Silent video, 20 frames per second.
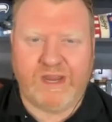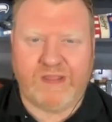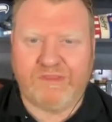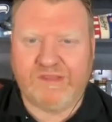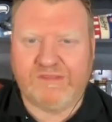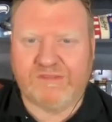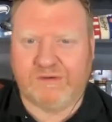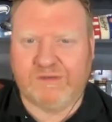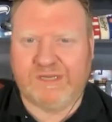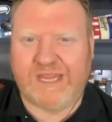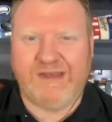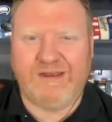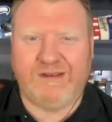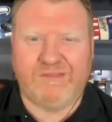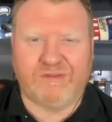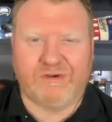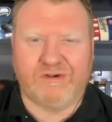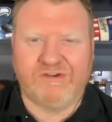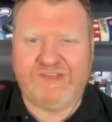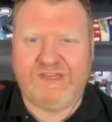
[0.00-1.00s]
I think they're
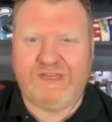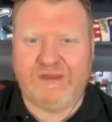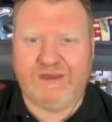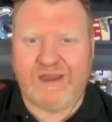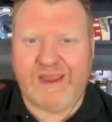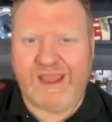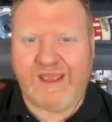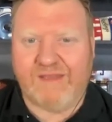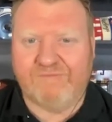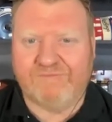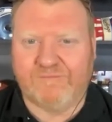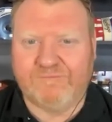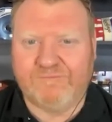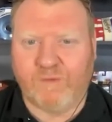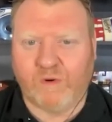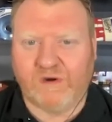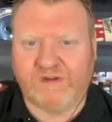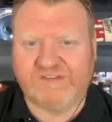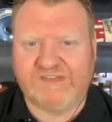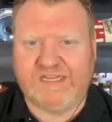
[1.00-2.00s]
getting 13.5 or
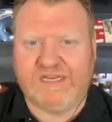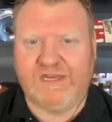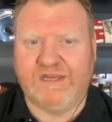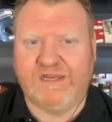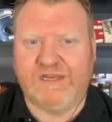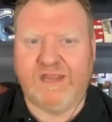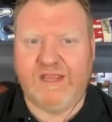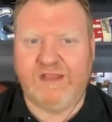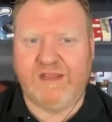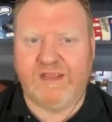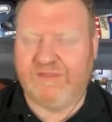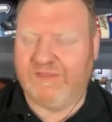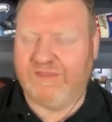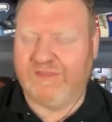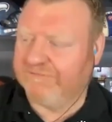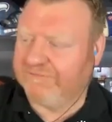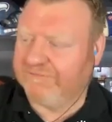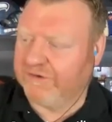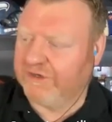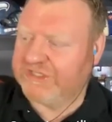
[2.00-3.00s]
14 in
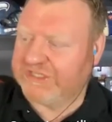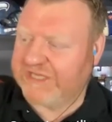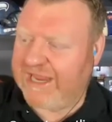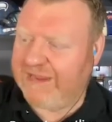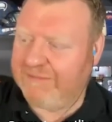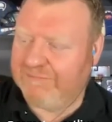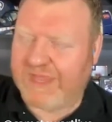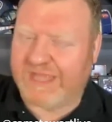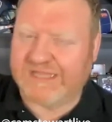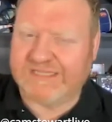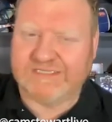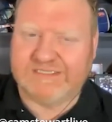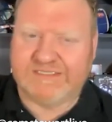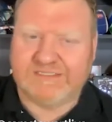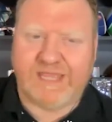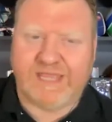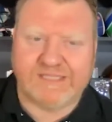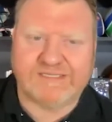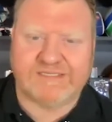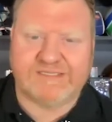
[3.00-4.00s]
their first game. That's
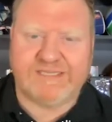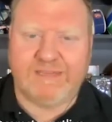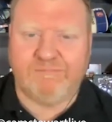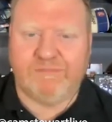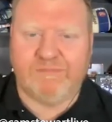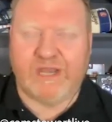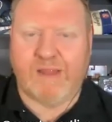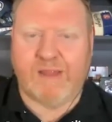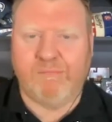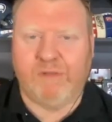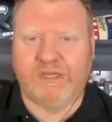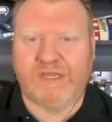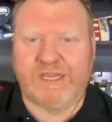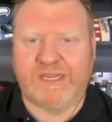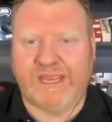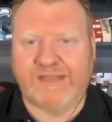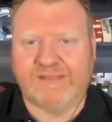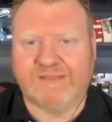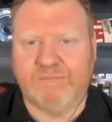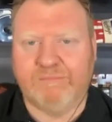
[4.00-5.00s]
a team that I'm
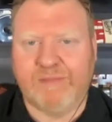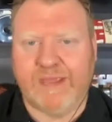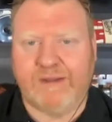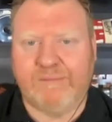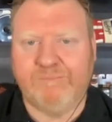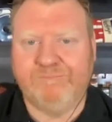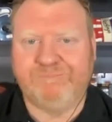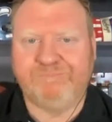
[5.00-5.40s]
looking at to bet.